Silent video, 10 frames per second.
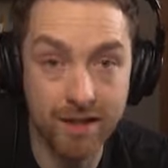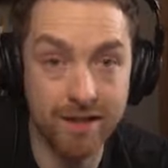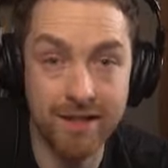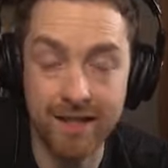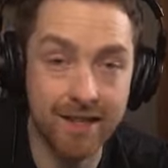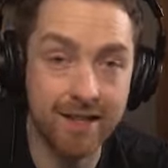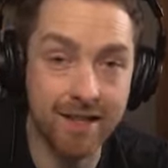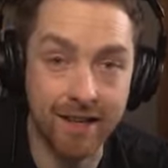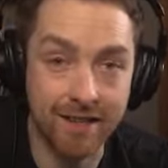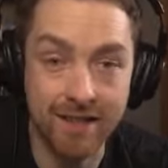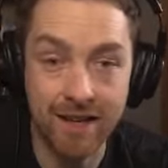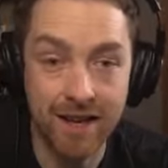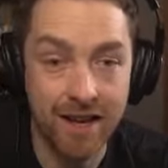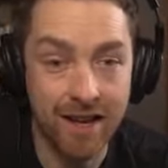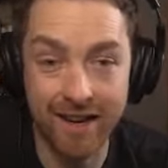a TD6,
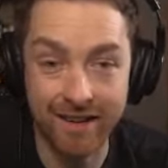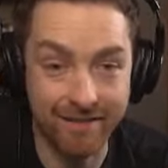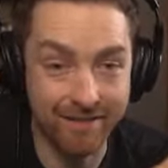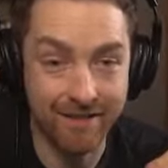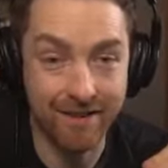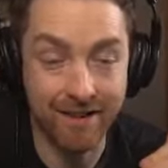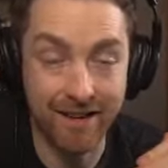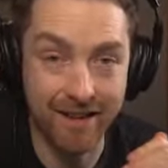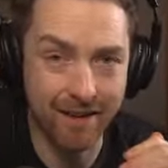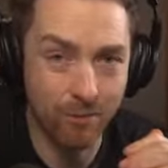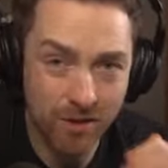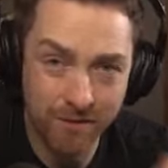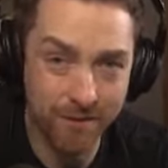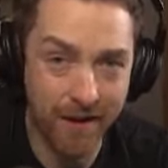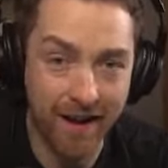and it wasn't
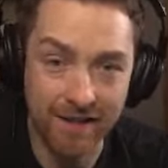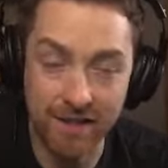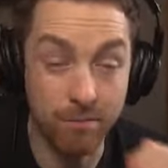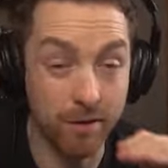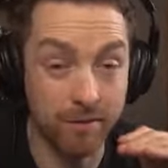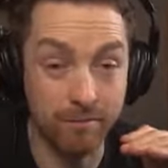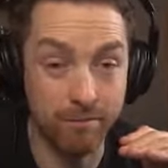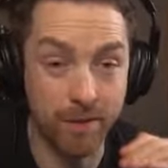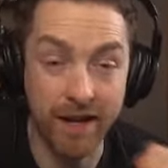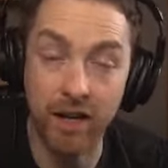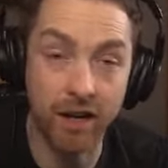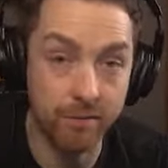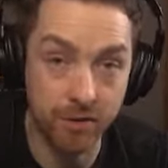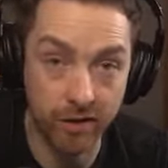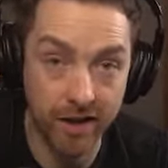fast, but by God, it
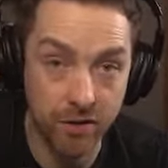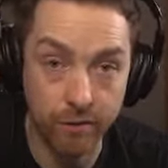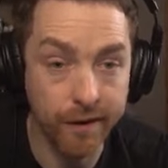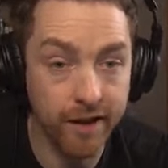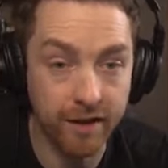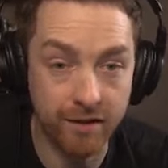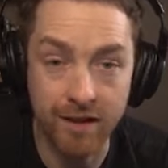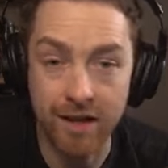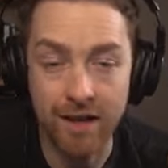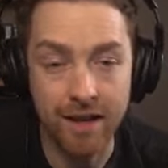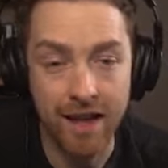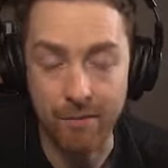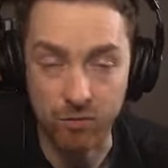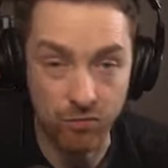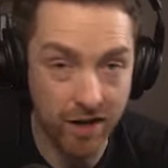was a great tow vehicle. It
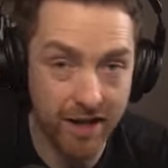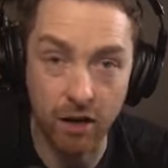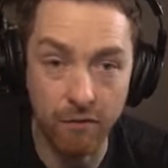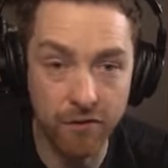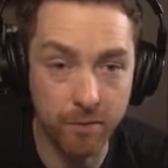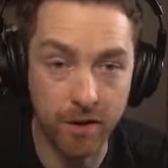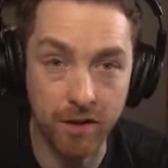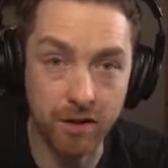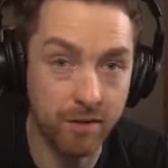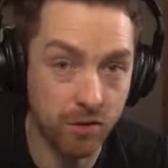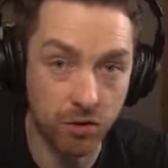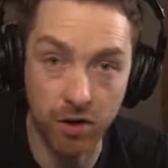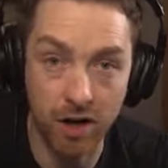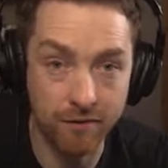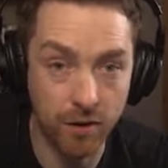was really comfortable. It was good
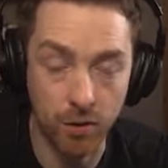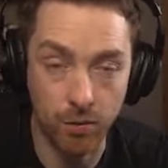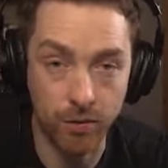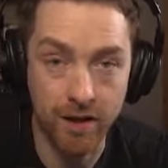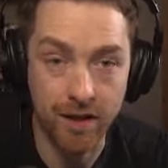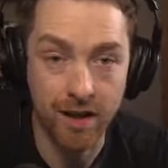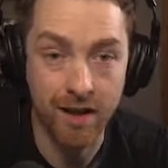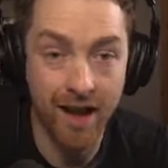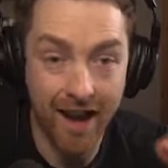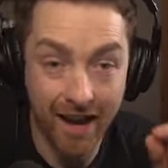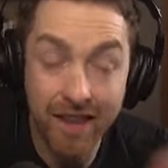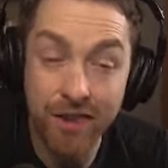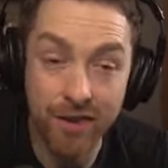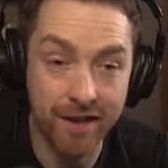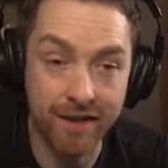off-road. And I
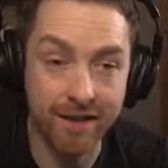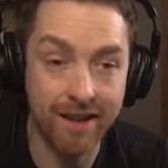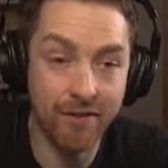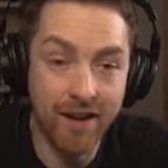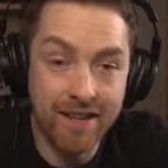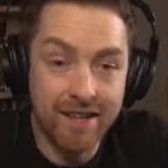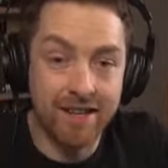think if I needed